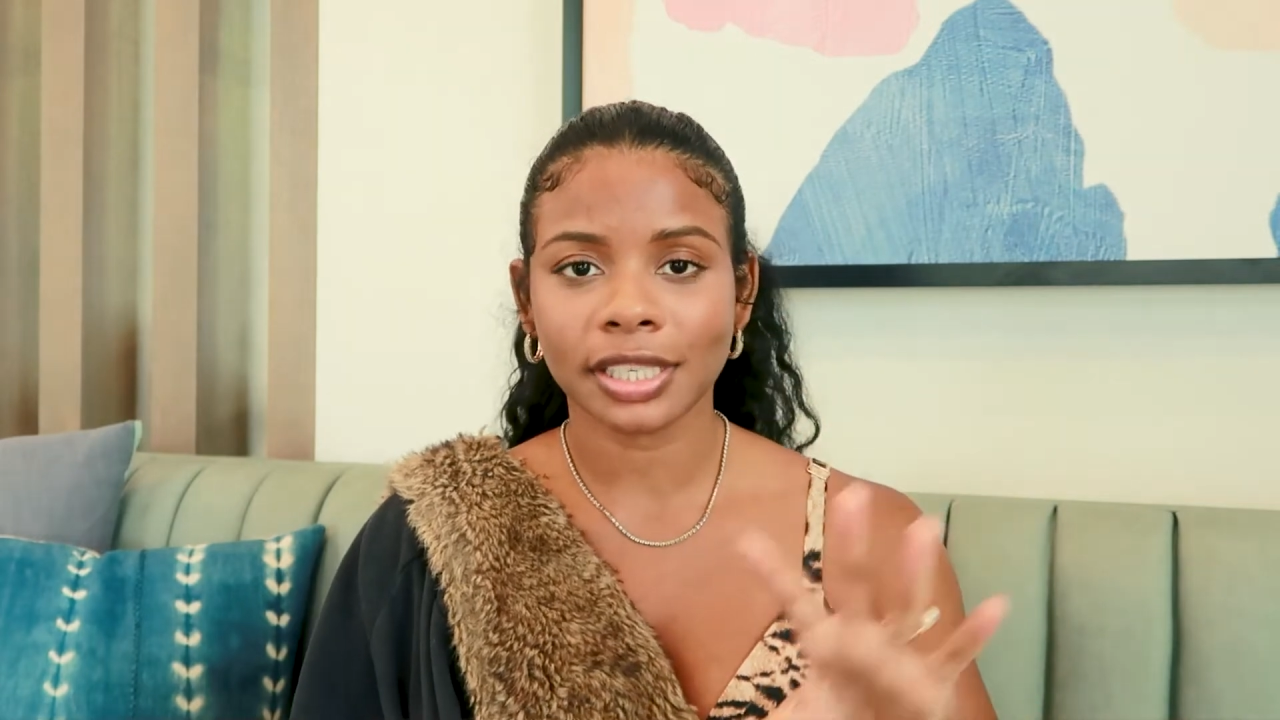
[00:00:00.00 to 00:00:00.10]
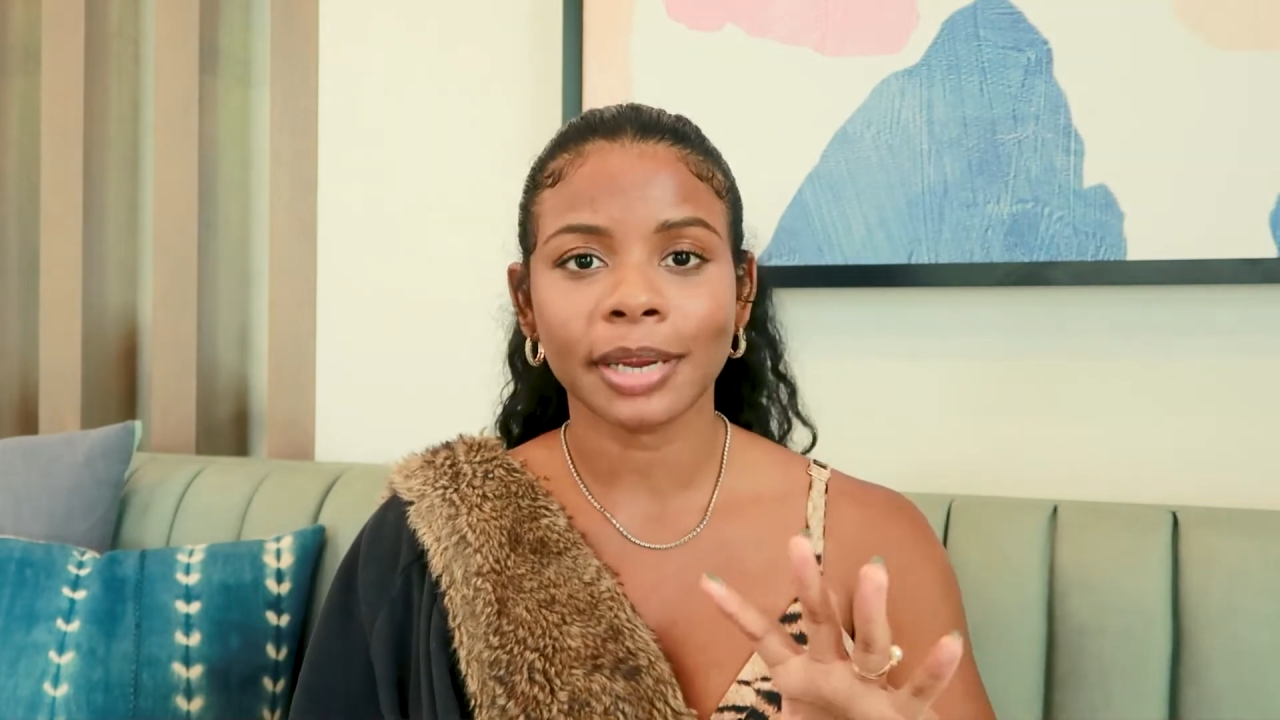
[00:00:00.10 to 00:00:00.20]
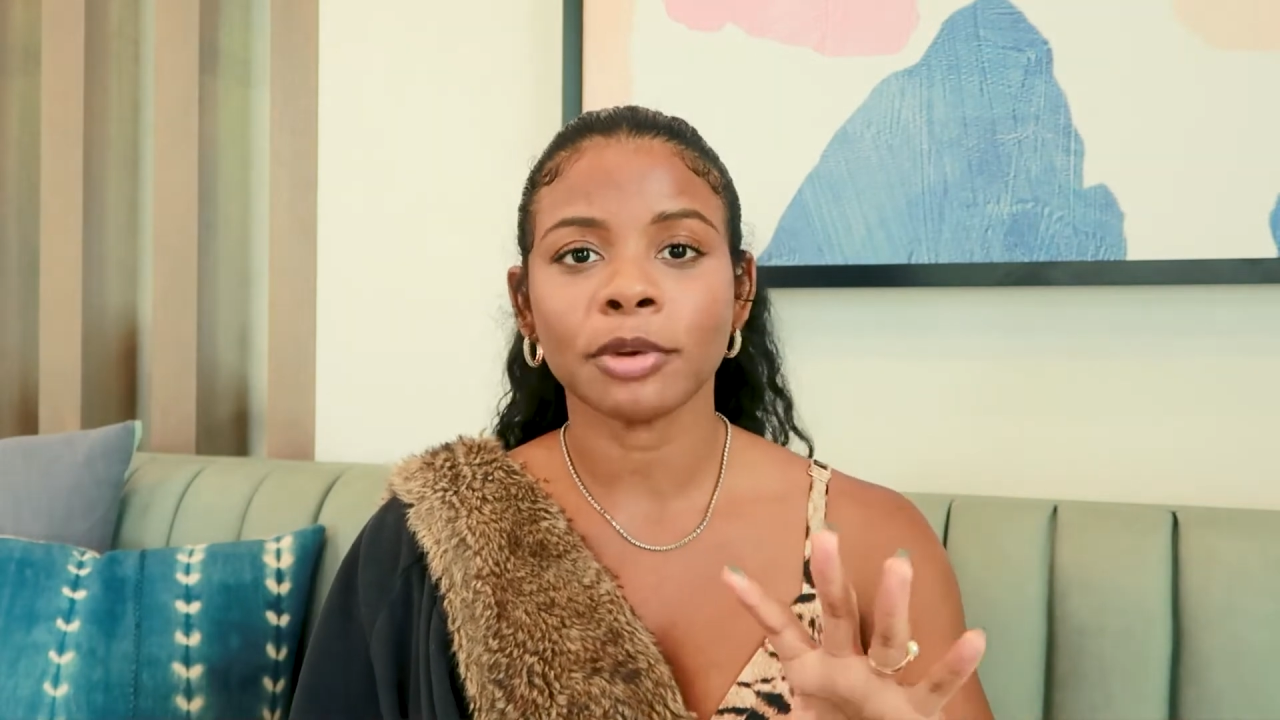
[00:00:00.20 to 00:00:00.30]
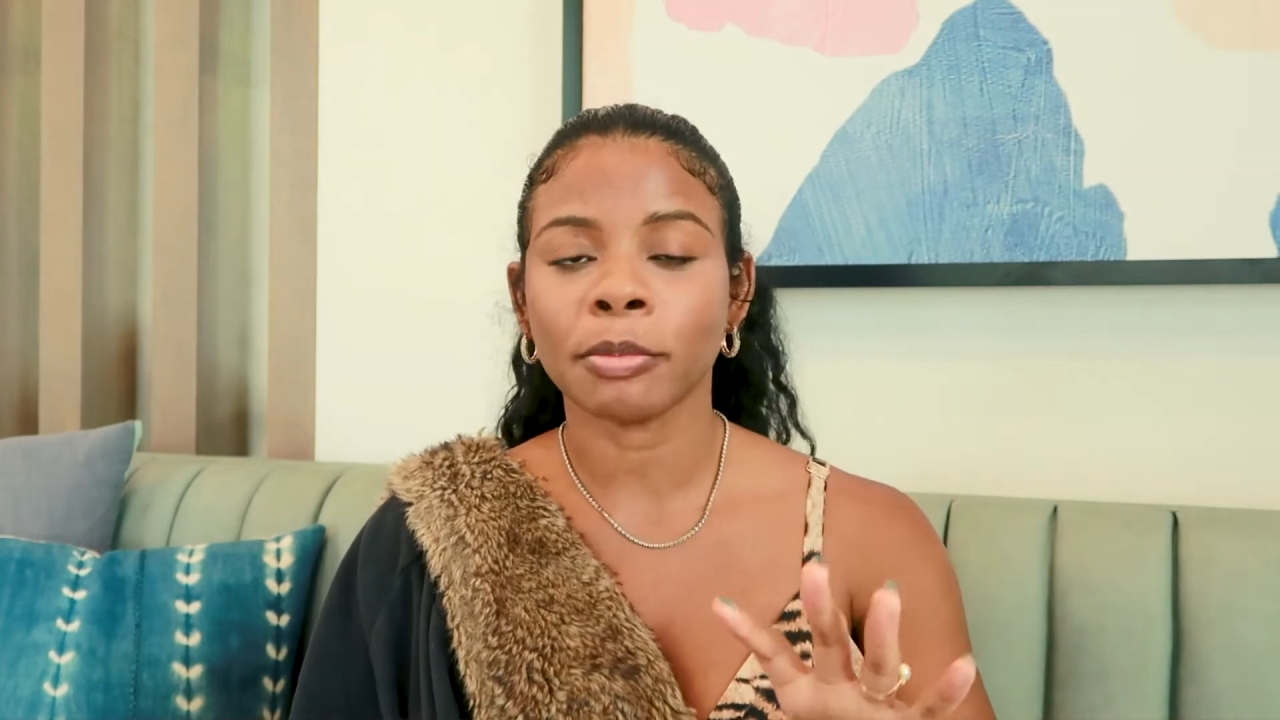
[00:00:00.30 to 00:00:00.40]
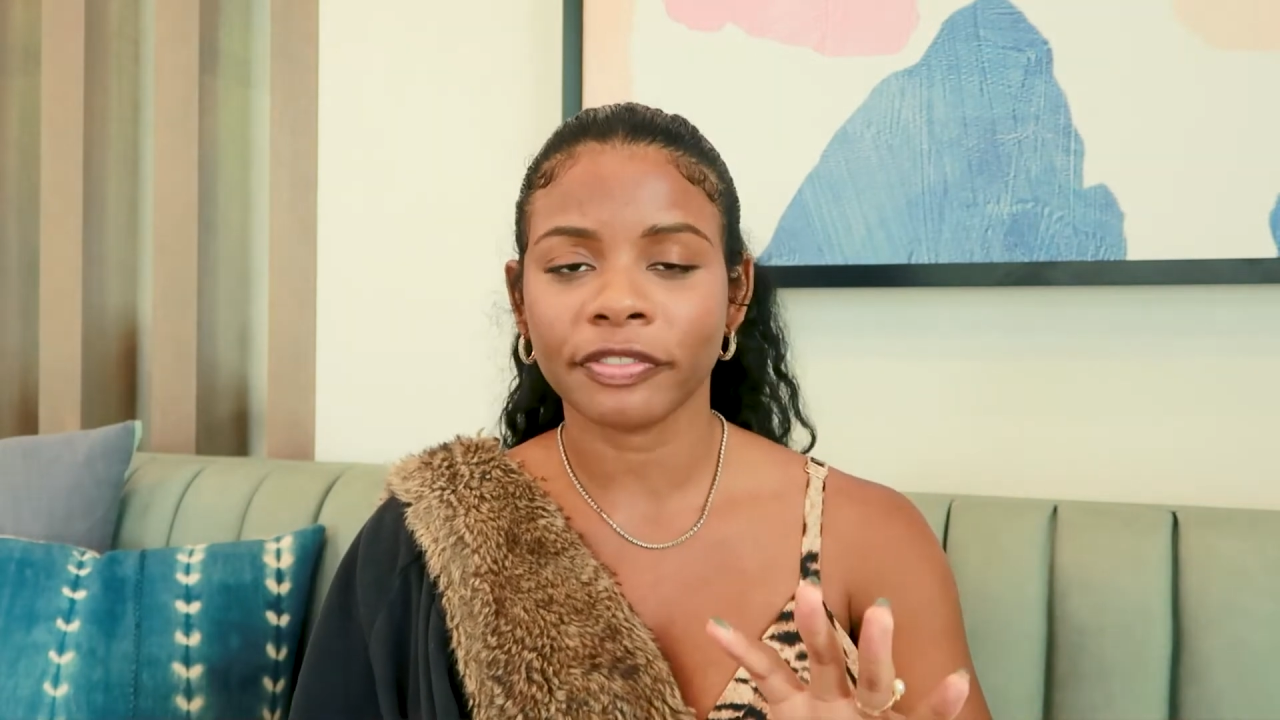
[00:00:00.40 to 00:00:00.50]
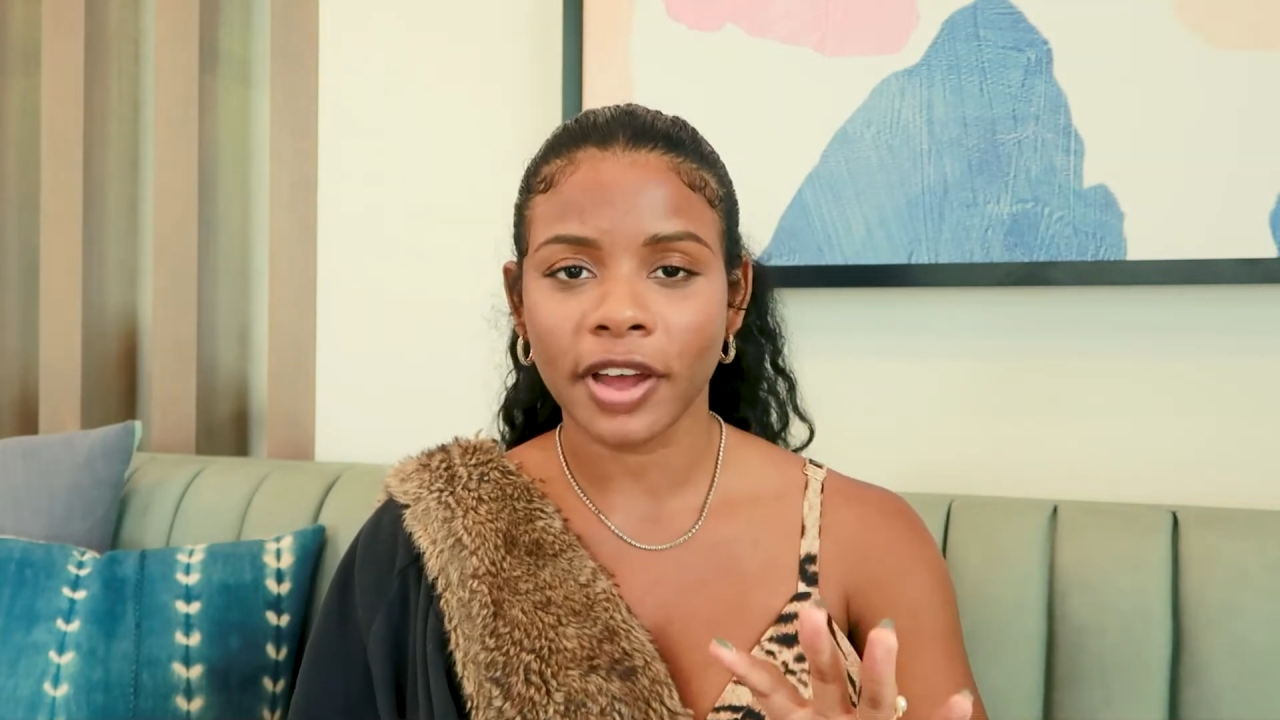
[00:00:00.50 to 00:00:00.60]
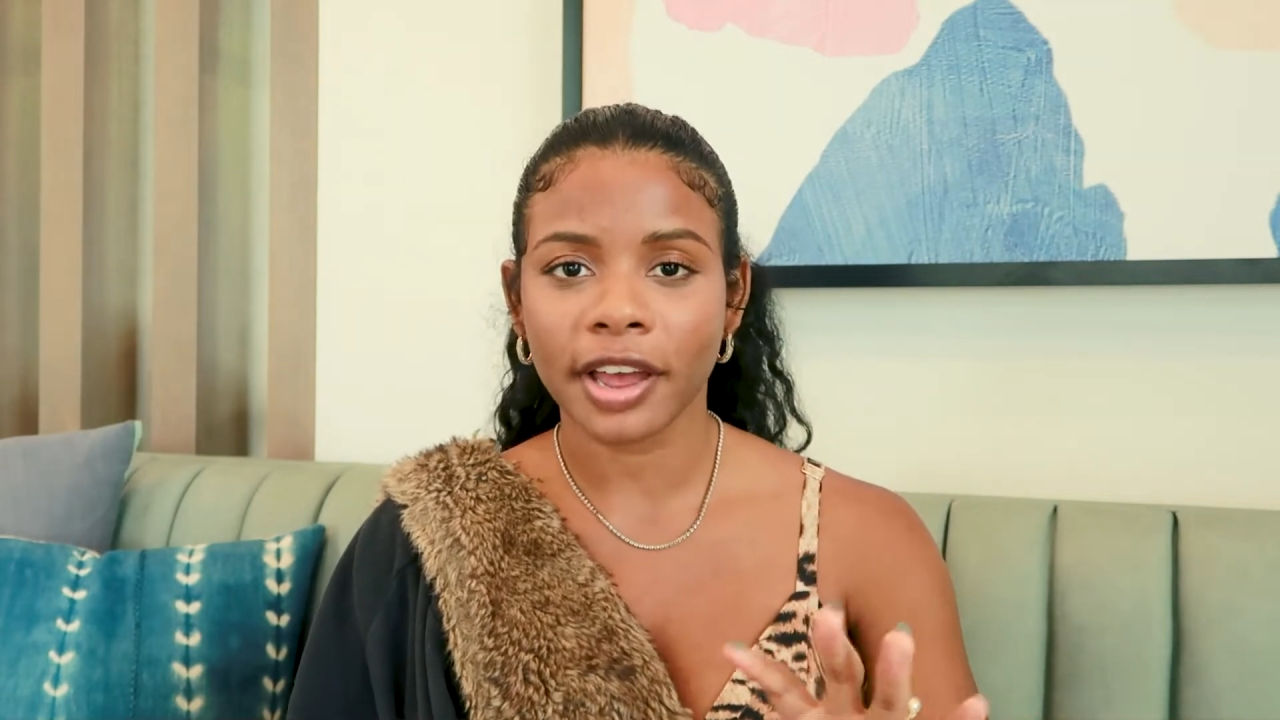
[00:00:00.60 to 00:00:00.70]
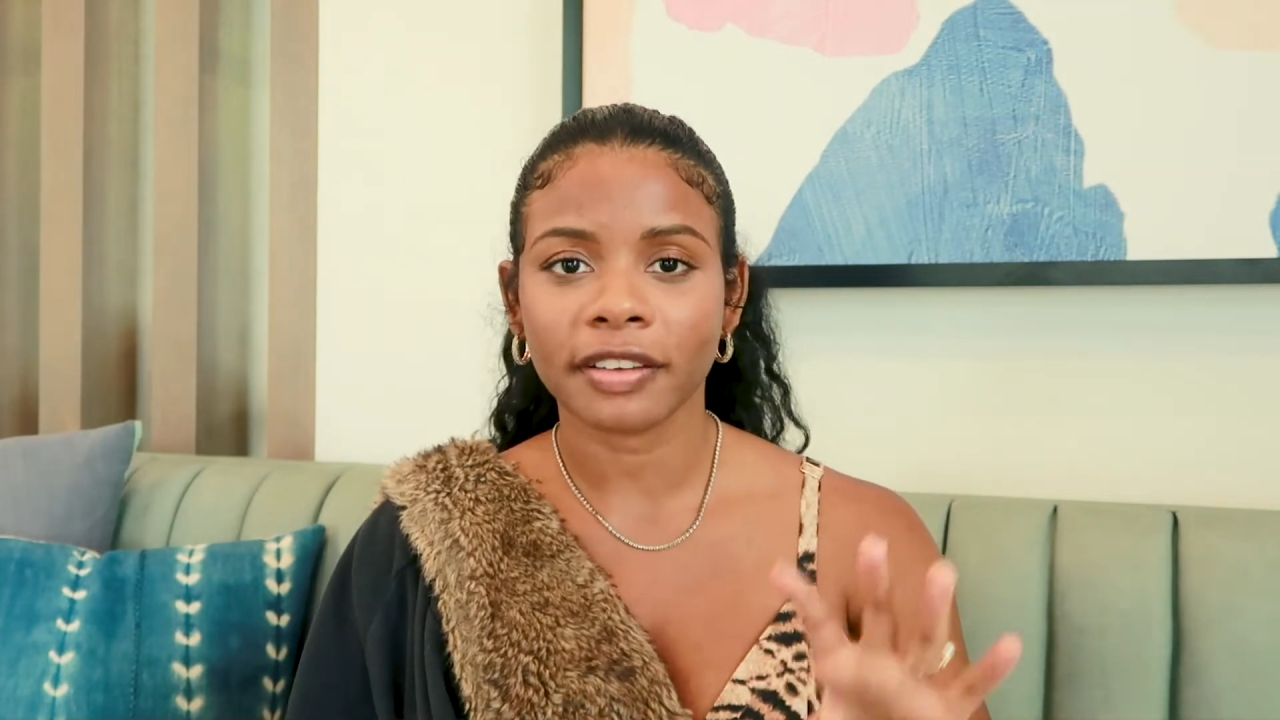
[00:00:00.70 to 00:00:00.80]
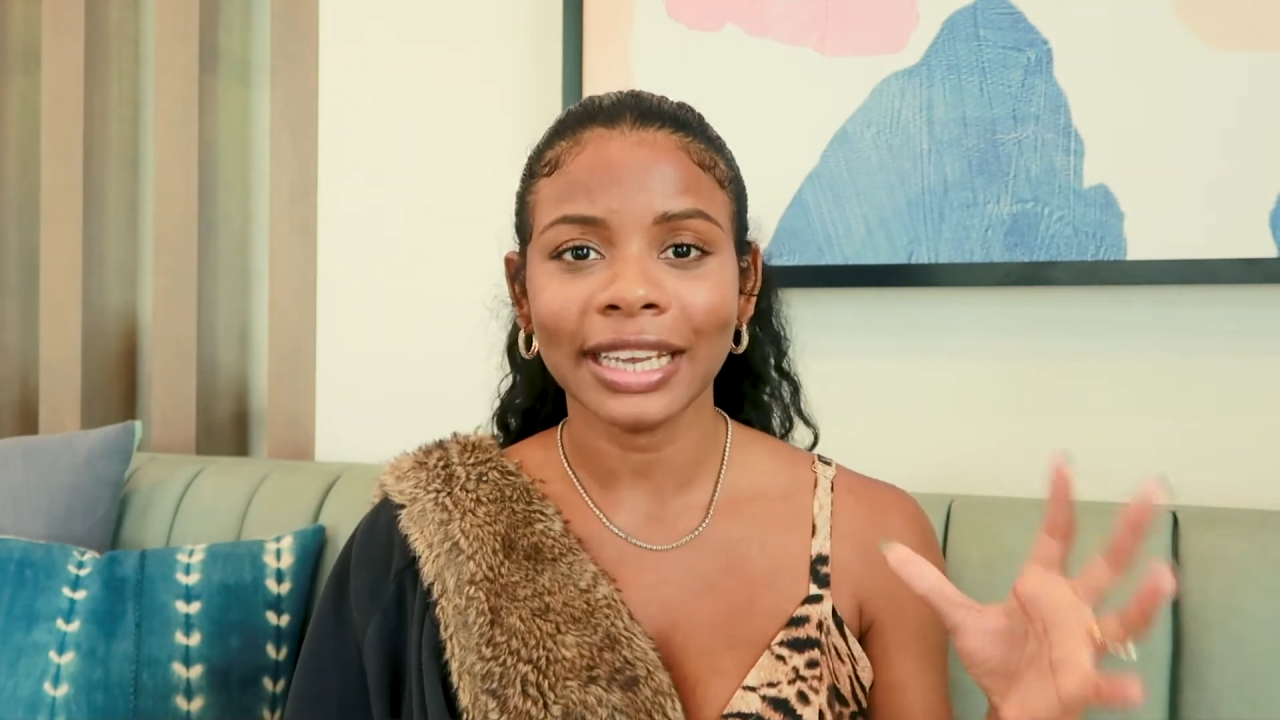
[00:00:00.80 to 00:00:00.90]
tip number 5,